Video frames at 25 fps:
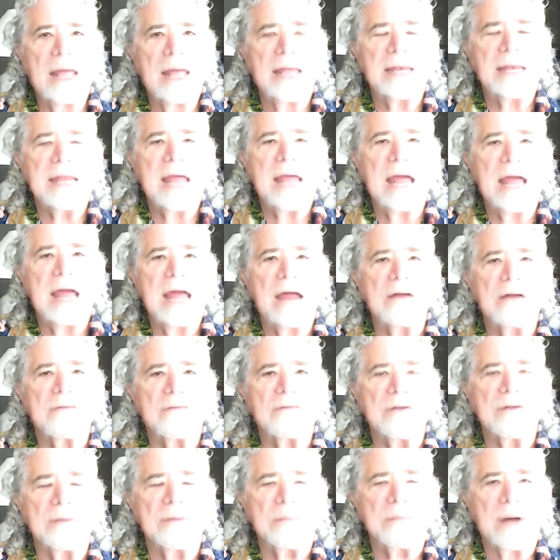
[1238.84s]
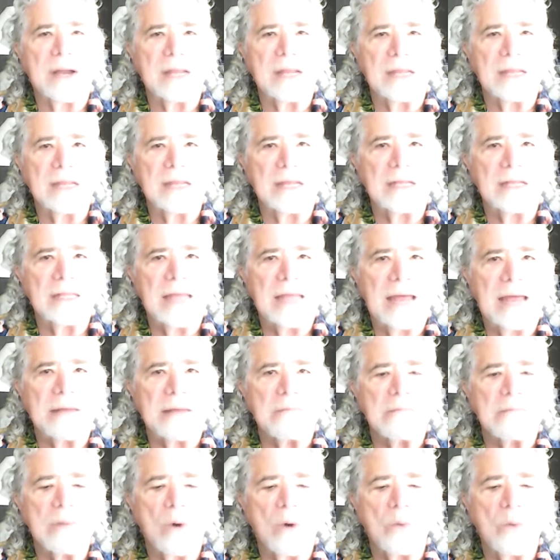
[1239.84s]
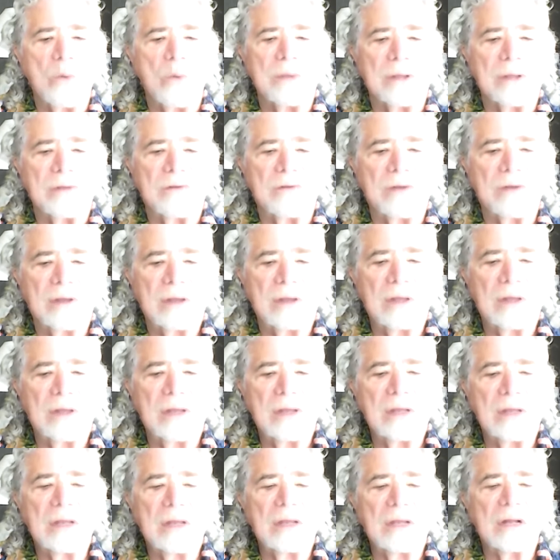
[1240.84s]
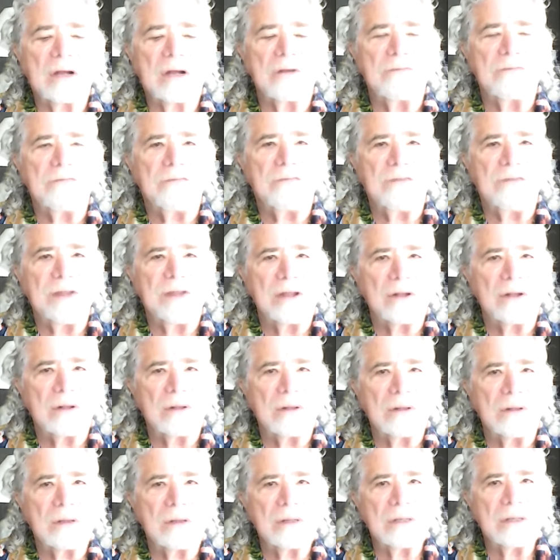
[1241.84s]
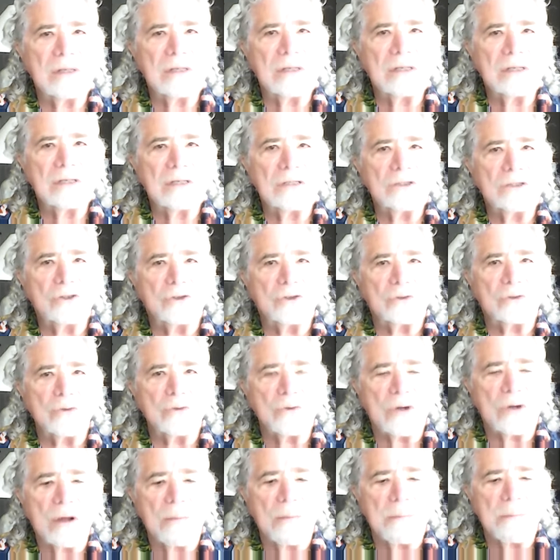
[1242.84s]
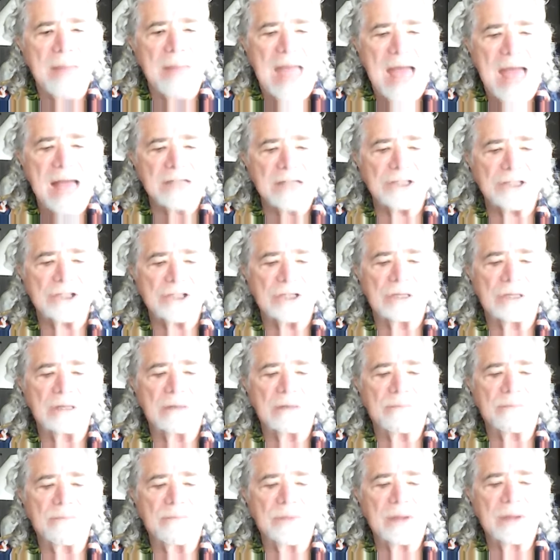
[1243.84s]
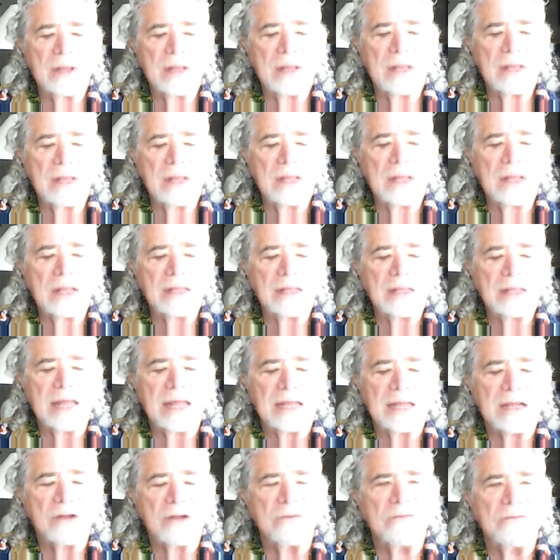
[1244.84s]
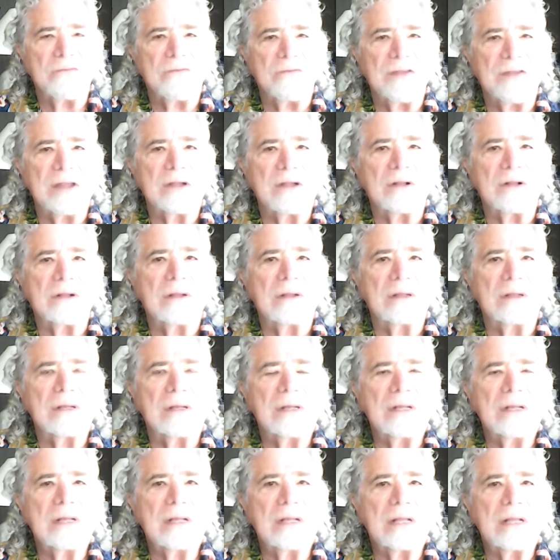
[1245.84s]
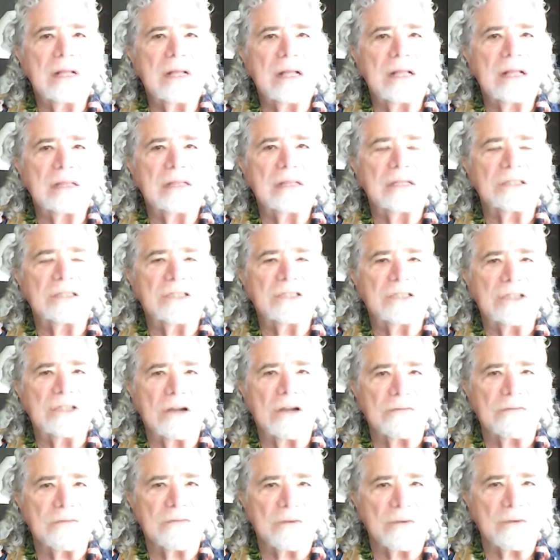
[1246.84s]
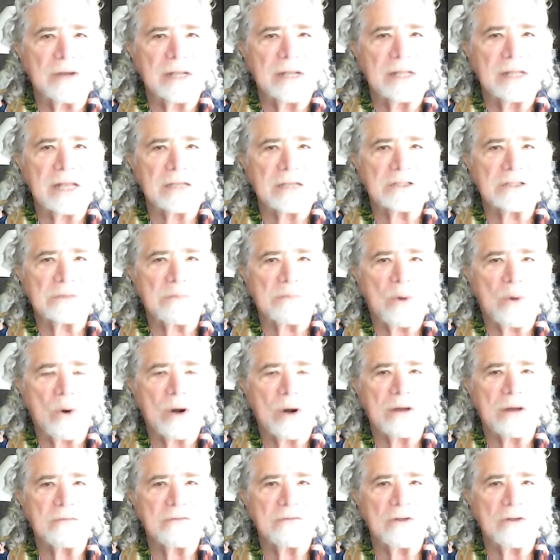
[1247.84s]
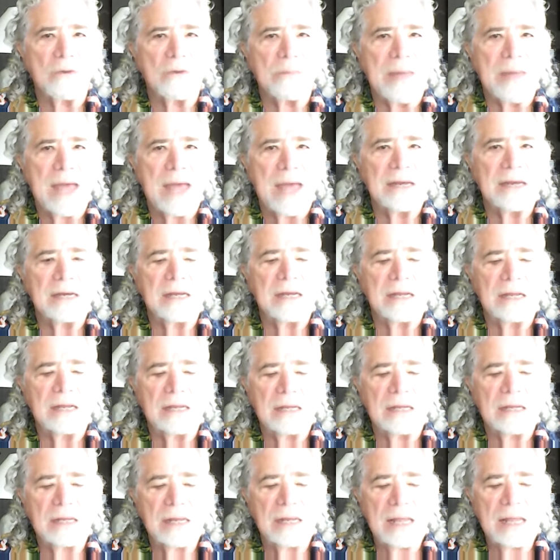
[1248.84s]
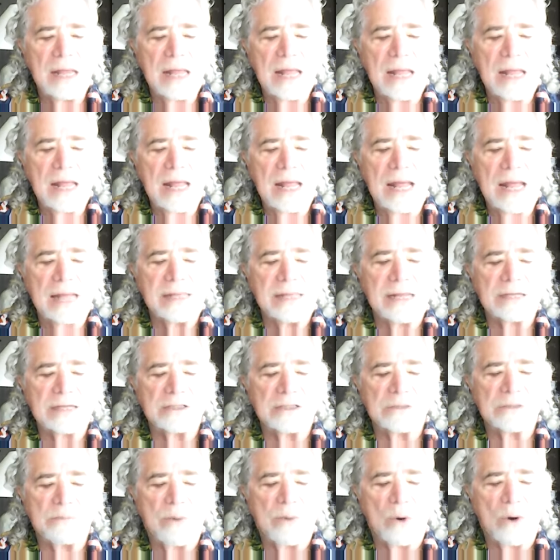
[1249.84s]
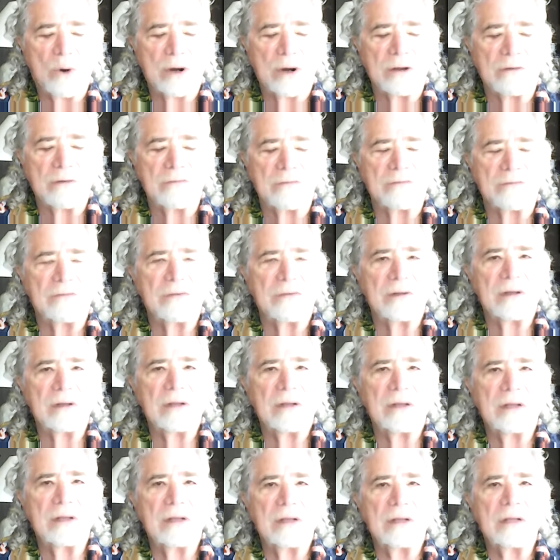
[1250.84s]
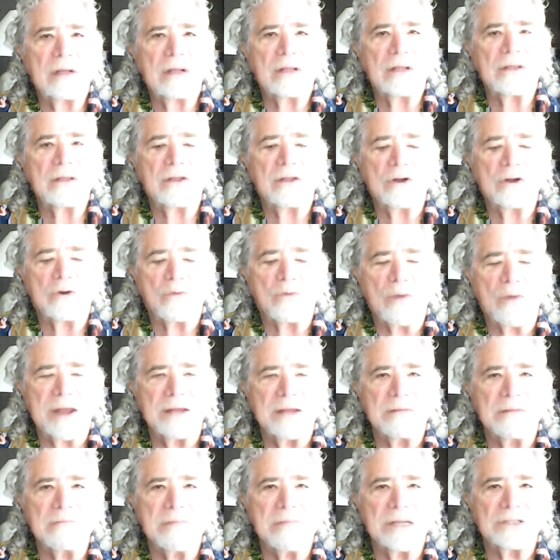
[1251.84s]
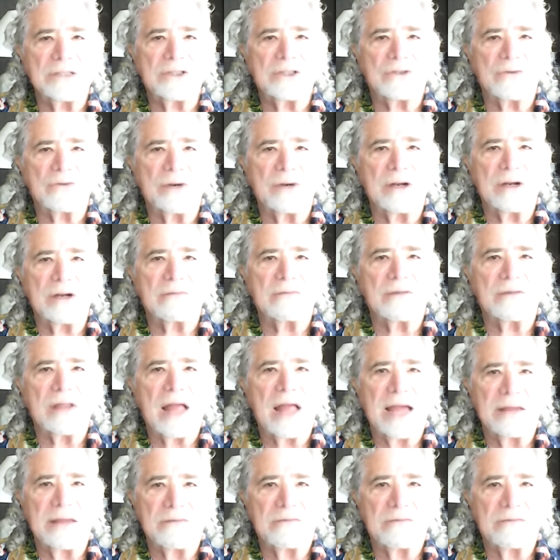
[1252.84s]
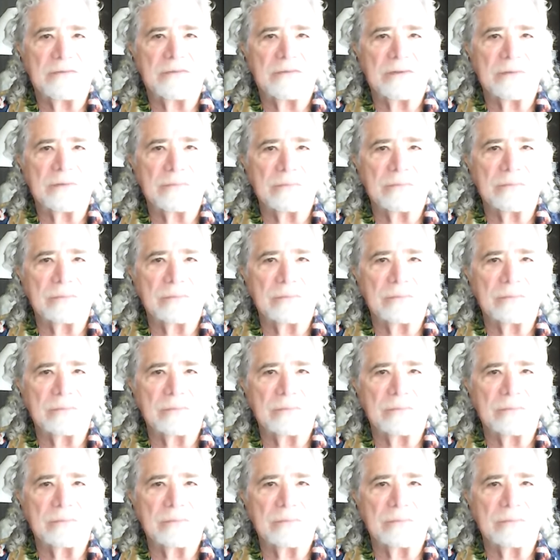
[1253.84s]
And everybody in that moment could feel true compassion. They could feel the suffering that's part of humanity and that's part of the great mystery of life.